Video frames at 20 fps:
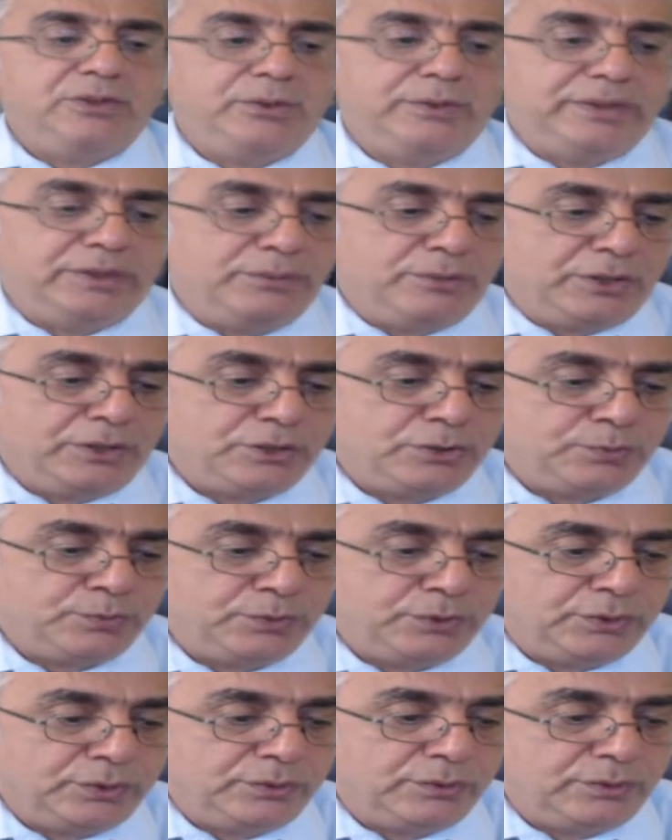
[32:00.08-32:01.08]
you very much
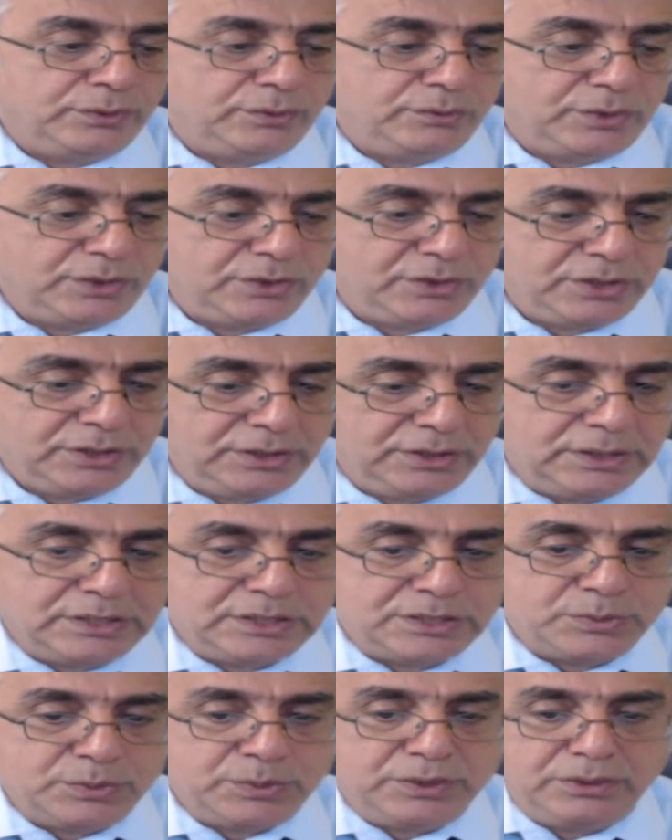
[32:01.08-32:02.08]
for watching
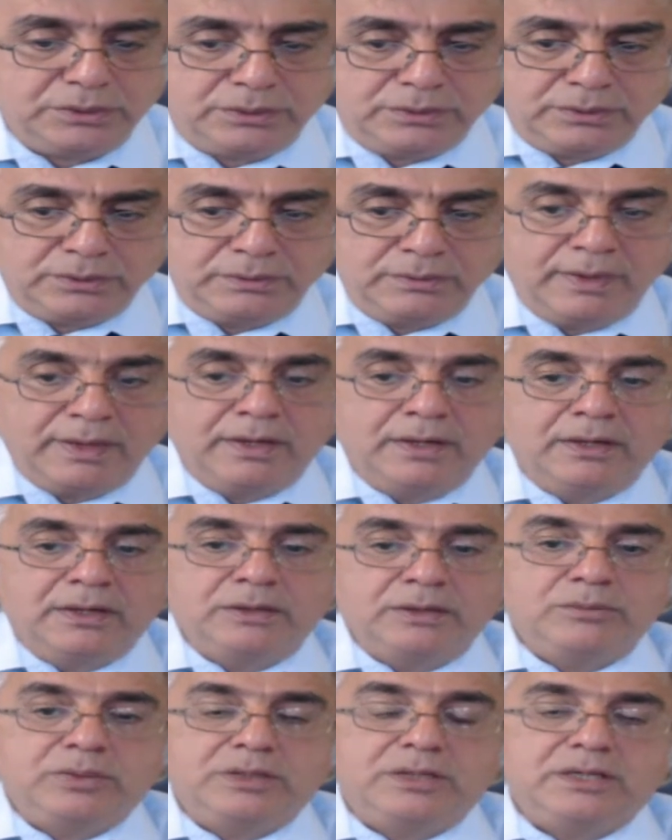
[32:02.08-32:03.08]
this video.
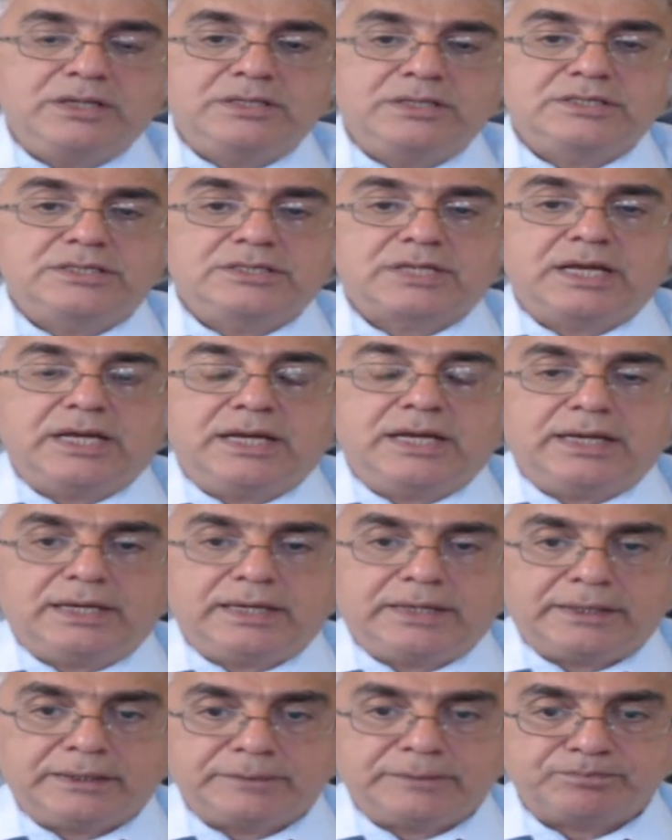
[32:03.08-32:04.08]
Please
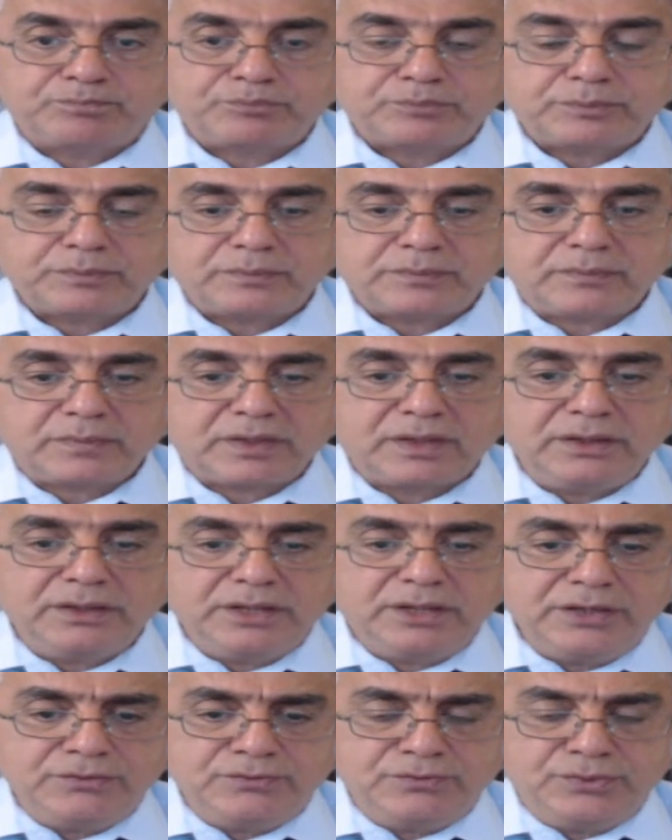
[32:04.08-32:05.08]

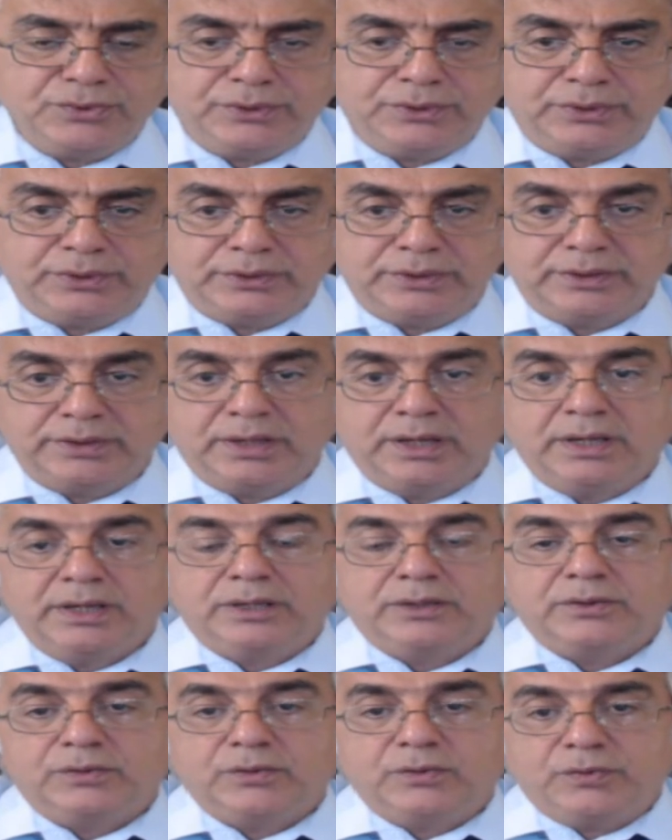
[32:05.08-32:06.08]
give your
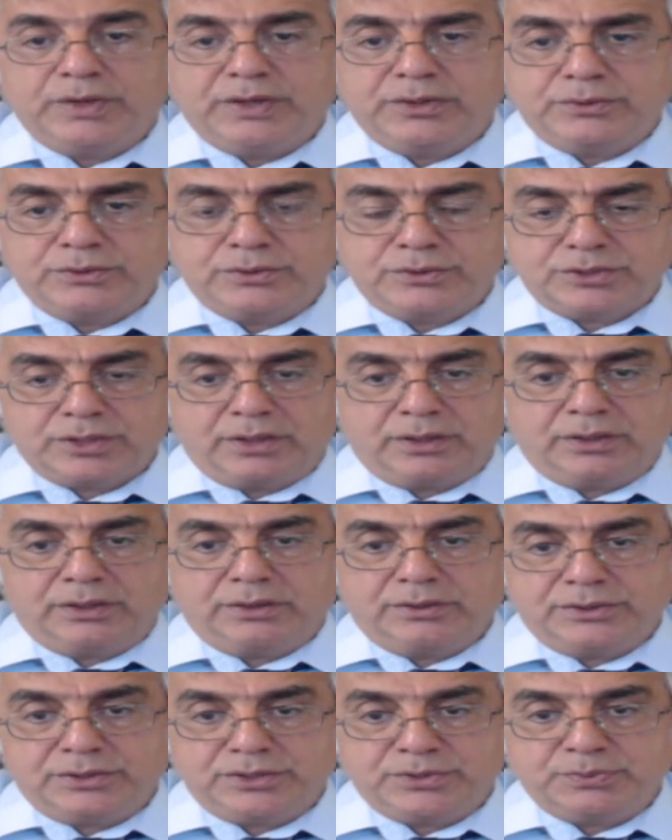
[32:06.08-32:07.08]
views
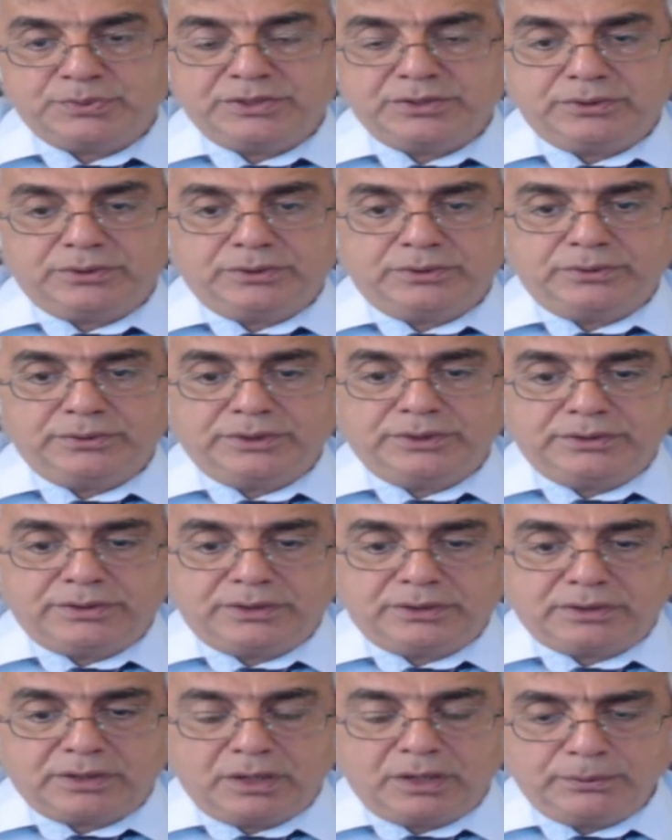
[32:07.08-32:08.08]
on this video in
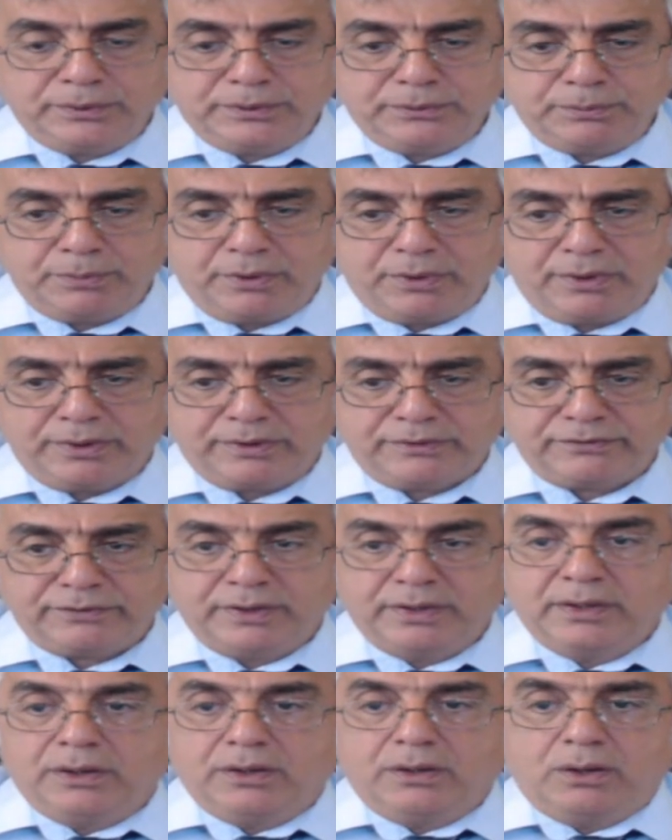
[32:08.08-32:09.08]
the comment part.
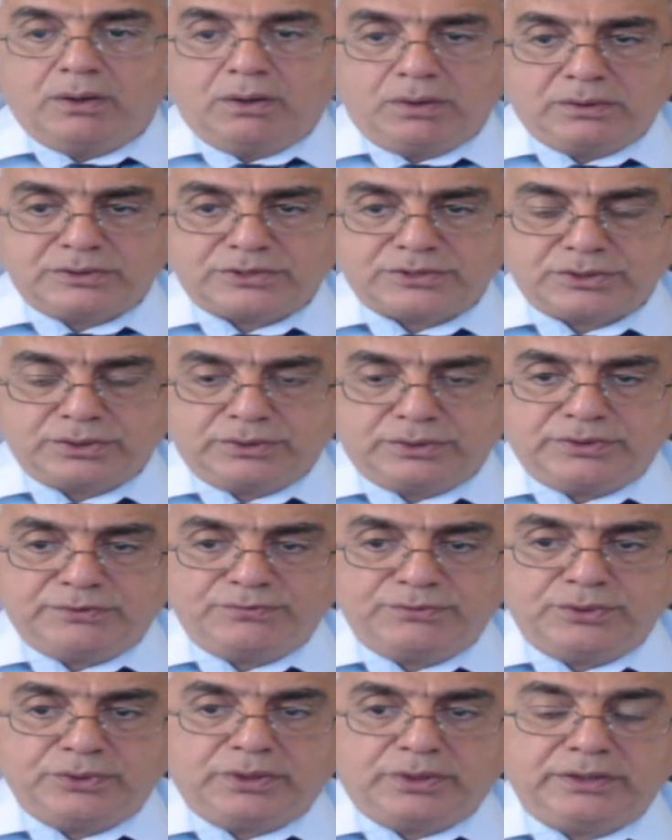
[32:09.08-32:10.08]
Also,
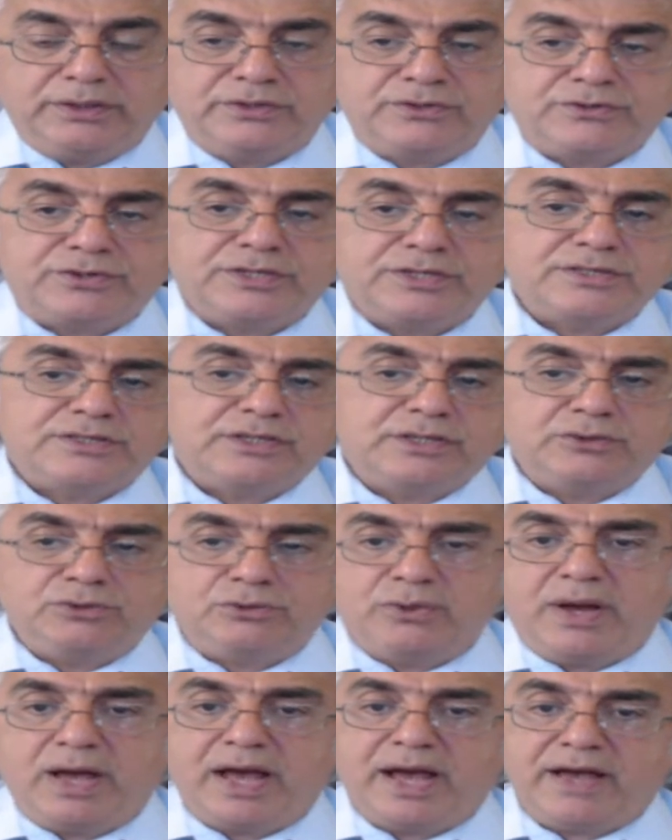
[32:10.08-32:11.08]
if you are interested
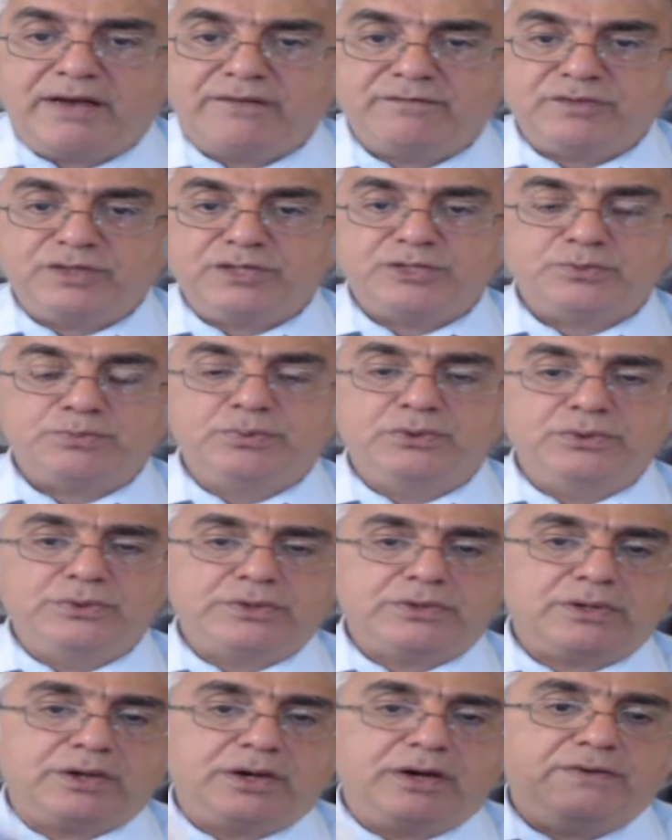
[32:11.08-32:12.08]
to have this
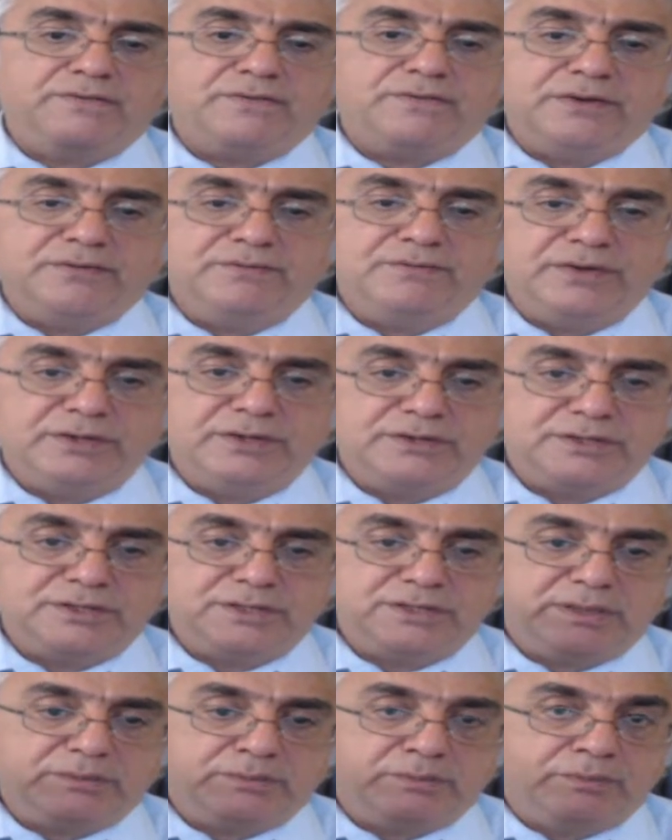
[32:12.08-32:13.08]
book of
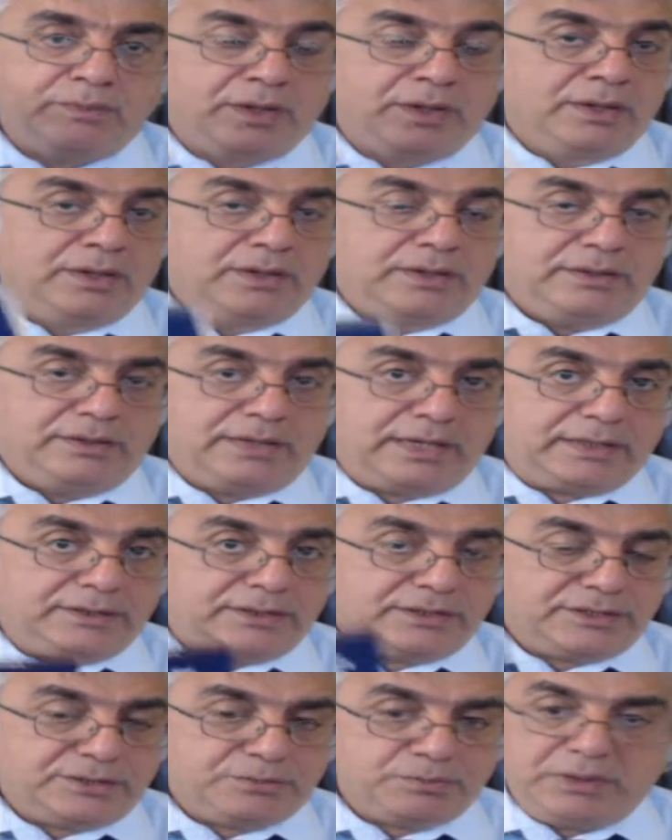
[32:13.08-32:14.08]
infinitism
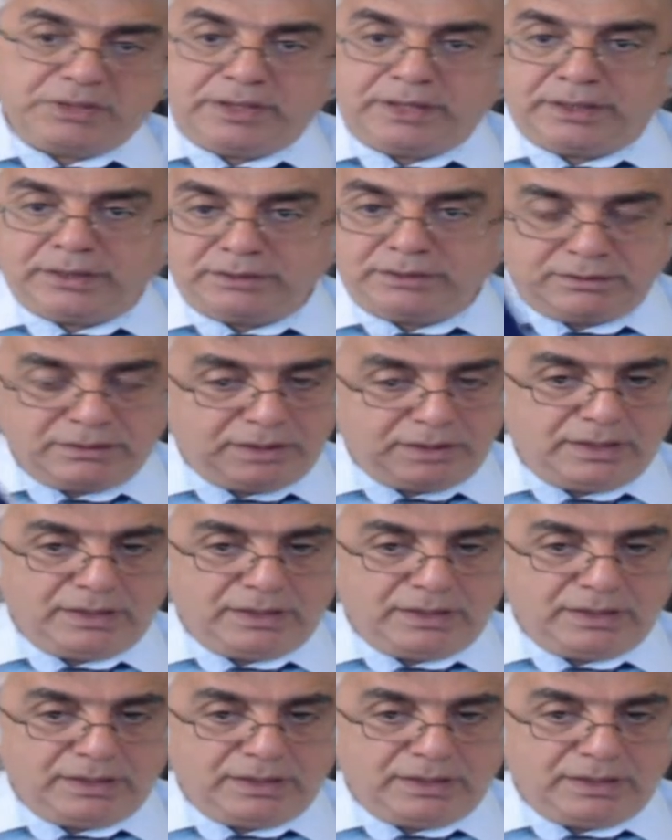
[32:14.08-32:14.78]
that explained